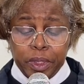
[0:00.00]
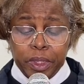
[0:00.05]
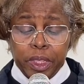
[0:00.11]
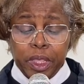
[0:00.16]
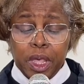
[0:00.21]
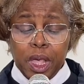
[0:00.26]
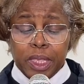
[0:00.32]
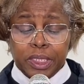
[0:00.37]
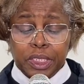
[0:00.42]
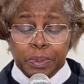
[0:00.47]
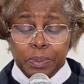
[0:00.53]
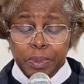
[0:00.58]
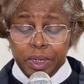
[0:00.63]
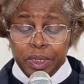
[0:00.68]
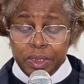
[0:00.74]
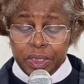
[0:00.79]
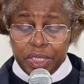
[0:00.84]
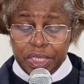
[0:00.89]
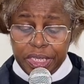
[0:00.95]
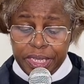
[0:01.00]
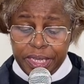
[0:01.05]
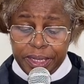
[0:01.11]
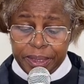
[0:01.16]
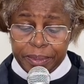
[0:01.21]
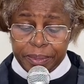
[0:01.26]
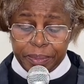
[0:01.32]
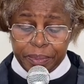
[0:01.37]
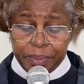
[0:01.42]
God's mercy,
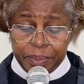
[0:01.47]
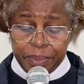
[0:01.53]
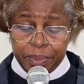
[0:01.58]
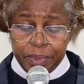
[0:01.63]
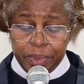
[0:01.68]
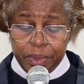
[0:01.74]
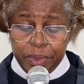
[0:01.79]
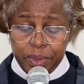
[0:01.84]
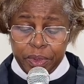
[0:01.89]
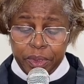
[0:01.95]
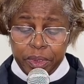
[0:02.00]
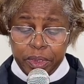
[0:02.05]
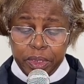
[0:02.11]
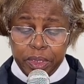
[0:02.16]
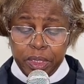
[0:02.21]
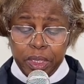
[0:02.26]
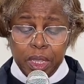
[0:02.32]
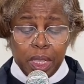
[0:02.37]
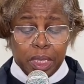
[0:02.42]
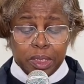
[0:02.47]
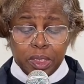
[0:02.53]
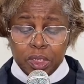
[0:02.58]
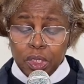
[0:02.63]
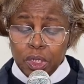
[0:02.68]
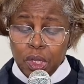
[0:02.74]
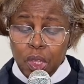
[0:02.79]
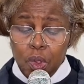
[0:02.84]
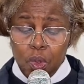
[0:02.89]
God's
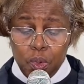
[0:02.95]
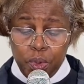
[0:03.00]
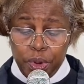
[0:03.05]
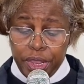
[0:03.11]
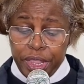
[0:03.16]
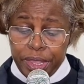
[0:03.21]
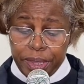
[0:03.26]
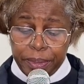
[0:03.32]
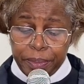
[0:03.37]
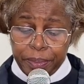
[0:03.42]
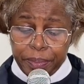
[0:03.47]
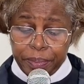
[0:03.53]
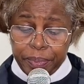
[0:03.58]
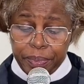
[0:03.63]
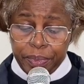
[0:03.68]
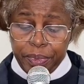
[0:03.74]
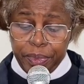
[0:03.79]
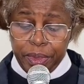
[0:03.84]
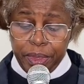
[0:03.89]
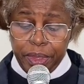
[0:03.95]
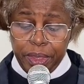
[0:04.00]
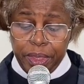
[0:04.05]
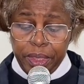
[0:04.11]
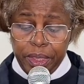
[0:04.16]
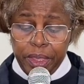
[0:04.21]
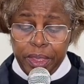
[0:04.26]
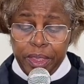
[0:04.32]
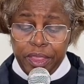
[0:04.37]
glory.
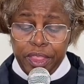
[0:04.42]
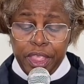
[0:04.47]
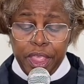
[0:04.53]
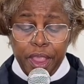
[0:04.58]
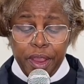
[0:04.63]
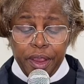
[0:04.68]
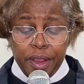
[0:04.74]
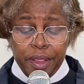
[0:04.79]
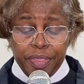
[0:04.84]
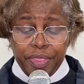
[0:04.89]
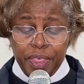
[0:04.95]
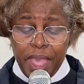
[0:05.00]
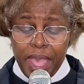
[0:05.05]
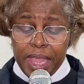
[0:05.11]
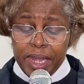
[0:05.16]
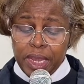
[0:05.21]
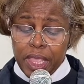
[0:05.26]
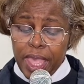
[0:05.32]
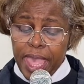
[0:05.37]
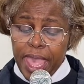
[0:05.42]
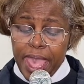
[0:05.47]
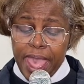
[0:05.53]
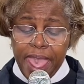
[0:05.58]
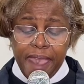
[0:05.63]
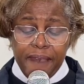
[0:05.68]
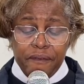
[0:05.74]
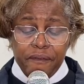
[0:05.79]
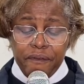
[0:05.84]
The earth and
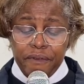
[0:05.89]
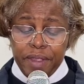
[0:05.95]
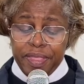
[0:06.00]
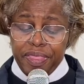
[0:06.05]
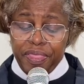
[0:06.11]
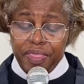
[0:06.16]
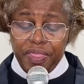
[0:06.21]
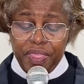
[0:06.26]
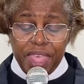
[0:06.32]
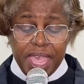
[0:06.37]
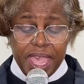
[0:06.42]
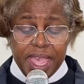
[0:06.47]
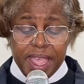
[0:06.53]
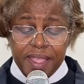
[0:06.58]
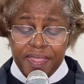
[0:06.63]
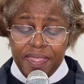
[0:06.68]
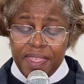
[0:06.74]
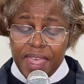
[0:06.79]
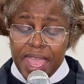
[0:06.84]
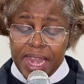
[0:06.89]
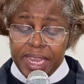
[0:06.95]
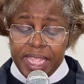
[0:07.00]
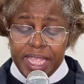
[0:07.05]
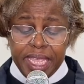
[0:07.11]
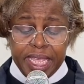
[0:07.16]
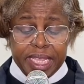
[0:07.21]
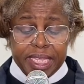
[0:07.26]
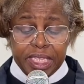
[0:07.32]
everything that
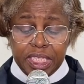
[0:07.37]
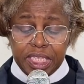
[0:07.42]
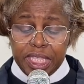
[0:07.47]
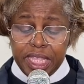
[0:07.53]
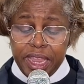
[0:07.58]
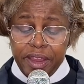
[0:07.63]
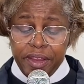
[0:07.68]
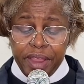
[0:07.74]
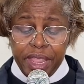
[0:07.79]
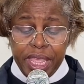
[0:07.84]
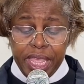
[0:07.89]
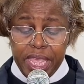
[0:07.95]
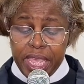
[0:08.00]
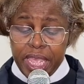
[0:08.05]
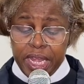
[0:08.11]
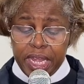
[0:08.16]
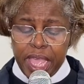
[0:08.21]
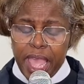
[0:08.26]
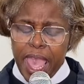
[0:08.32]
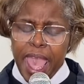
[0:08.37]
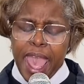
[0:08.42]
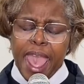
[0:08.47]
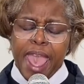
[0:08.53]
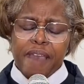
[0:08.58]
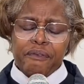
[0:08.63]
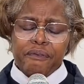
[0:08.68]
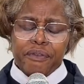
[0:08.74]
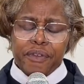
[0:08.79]
is therein,
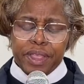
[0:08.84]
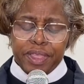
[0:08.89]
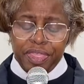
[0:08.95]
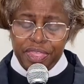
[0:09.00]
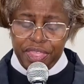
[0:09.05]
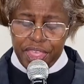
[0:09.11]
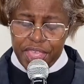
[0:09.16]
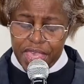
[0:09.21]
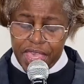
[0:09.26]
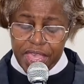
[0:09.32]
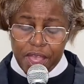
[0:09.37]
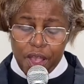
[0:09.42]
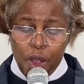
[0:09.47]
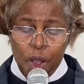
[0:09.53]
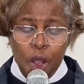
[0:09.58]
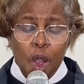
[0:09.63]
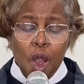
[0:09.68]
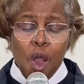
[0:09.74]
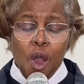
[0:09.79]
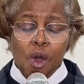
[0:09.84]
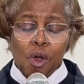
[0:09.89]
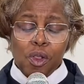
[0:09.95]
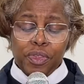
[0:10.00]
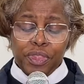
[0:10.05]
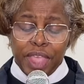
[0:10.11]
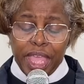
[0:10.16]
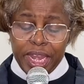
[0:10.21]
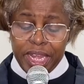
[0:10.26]
everything, all
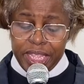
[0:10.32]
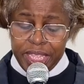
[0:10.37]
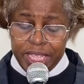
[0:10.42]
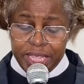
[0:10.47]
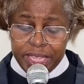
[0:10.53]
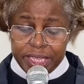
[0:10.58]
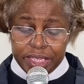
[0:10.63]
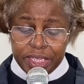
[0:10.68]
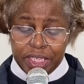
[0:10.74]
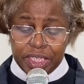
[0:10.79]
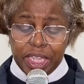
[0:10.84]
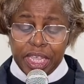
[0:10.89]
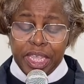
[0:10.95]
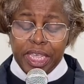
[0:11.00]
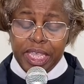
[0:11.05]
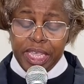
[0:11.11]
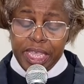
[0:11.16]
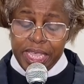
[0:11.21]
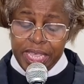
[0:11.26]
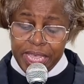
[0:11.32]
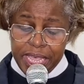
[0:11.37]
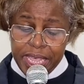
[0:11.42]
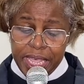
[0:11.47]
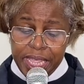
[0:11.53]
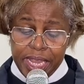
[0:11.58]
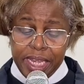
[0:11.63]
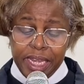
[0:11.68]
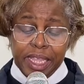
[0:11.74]
that is
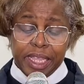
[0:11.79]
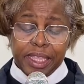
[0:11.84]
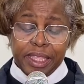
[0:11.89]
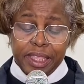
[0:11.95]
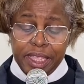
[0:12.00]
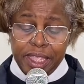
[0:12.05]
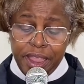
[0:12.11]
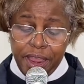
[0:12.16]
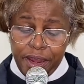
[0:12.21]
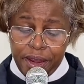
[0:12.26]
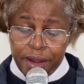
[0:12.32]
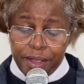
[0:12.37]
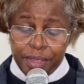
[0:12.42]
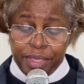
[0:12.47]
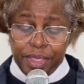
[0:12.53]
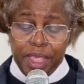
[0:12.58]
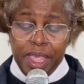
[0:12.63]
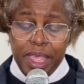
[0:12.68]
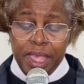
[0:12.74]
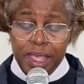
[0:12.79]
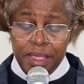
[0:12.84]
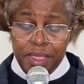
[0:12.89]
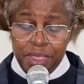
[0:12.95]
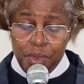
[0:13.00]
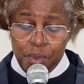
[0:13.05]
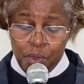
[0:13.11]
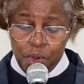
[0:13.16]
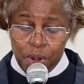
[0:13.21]
in the earth, in
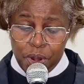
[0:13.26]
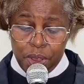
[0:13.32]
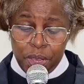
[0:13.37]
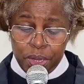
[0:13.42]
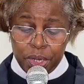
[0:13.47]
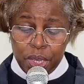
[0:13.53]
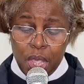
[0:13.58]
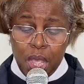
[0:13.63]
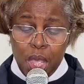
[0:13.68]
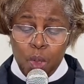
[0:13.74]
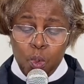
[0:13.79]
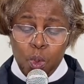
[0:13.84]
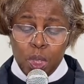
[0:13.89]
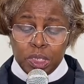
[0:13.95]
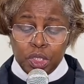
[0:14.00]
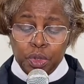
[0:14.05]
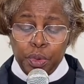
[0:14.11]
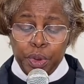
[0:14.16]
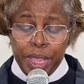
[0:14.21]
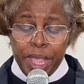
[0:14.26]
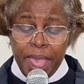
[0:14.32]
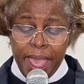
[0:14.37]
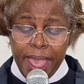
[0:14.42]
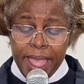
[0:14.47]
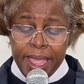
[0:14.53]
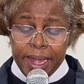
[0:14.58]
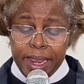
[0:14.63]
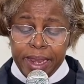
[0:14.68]
the world, was
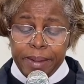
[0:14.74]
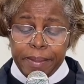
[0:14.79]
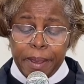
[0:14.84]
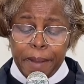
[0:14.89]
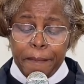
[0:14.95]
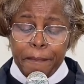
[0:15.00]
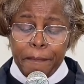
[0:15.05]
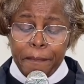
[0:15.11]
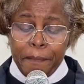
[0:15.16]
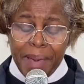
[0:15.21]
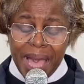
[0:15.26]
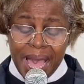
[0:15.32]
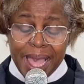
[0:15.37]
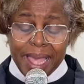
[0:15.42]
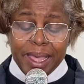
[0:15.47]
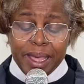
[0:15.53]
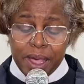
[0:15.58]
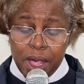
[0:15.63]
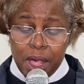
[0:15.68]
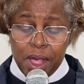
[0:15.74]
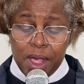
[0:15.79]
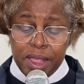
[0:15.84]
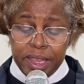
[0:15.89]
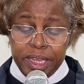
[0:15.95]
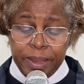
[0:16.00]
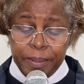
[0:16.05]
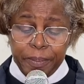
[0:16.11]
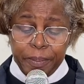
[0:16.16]
created by
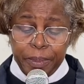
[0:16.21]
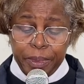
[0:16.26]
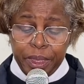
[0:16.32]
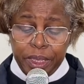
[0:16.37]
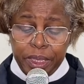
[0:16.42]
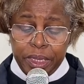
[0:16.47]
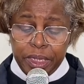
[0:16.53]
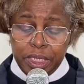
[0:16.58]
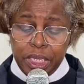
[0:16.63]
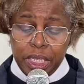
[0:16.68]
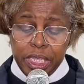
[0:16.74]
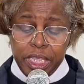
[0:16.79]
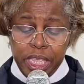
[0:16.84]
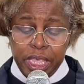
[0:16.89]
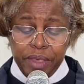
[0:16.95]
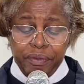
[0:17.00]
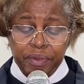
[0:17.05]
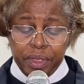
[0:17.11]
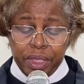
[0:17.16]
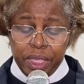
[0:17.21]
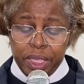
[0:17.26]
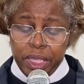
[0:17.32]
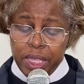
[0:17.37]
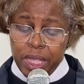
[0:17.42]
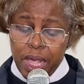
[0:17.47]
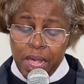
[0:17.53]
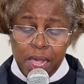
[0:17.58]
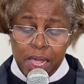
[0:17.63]
God to give
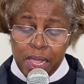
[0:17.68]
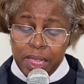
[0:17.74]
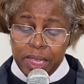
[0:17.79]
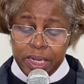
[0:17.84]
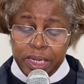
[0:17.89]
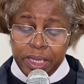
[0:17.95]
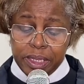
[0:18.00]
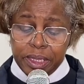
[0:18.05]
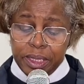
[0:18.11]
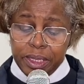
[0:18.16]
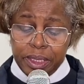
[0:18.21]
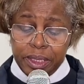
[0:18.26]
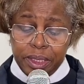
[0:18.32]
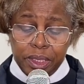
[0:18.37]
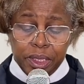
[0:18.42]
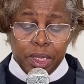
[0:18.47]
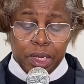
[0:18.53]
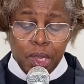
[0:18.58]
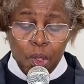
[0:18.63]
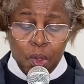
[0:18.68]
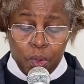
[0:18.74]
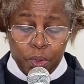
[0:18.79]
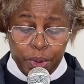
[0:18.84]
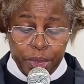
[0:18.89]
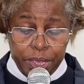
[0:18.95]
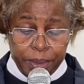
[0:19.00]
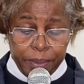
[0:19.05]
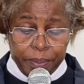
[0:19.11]
God the
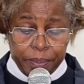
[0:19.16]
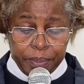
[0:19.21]
glory.